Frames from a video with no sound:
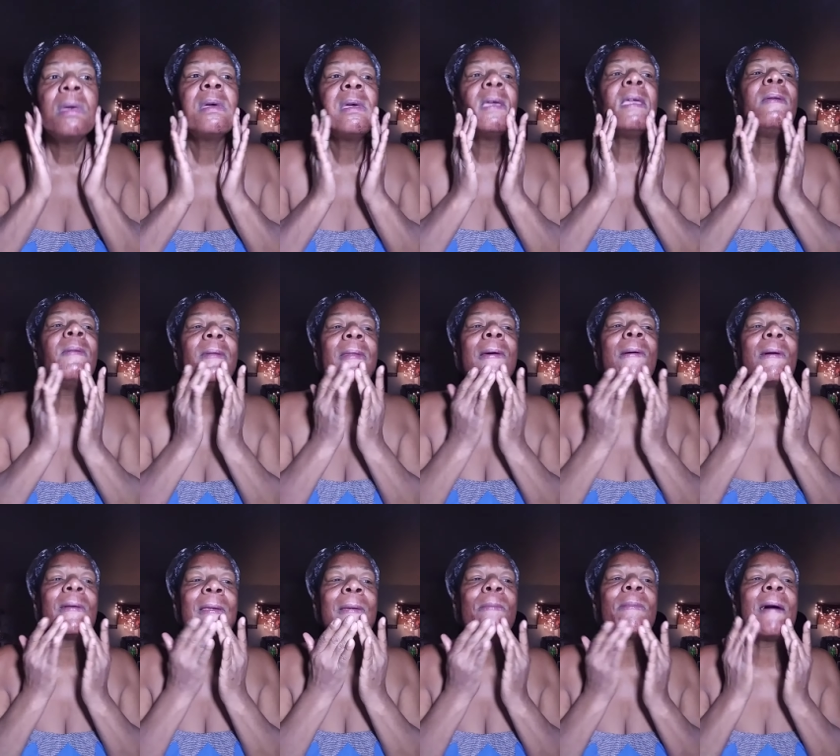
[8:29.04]
Even though
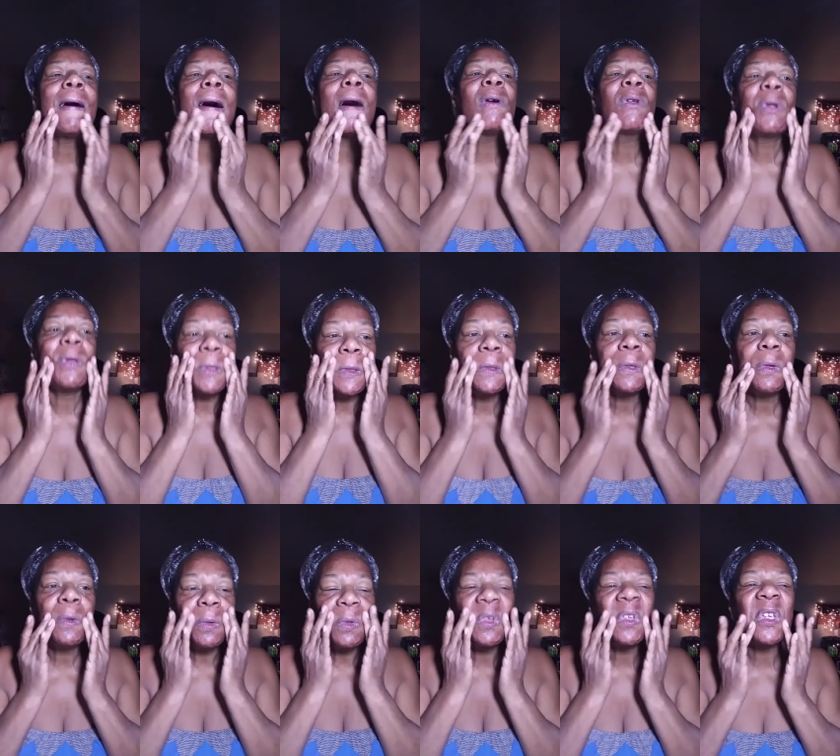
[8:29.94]
it's a powder, it's
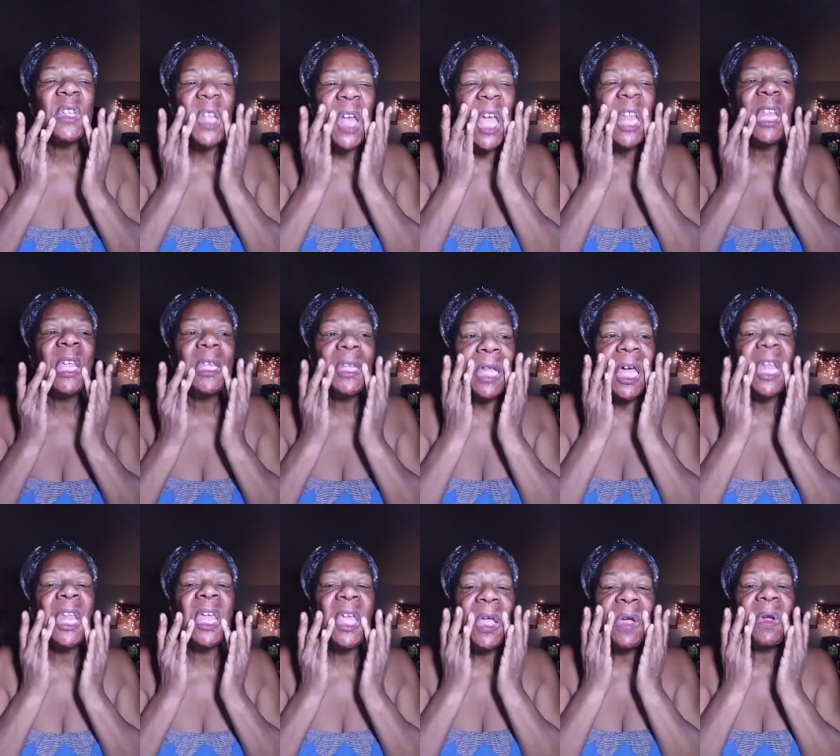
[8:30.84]
still
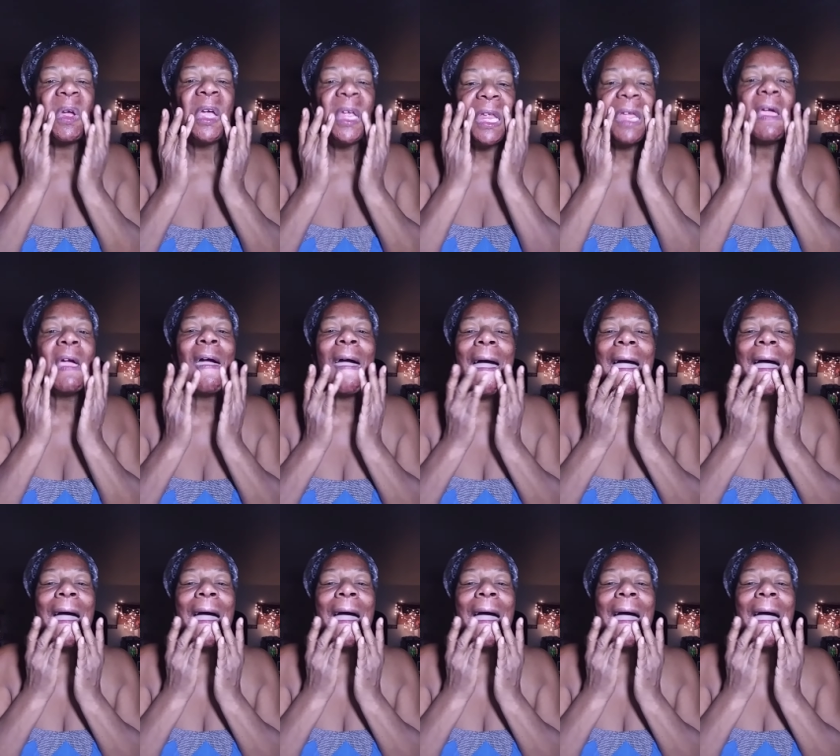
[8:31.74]
slightly grainy.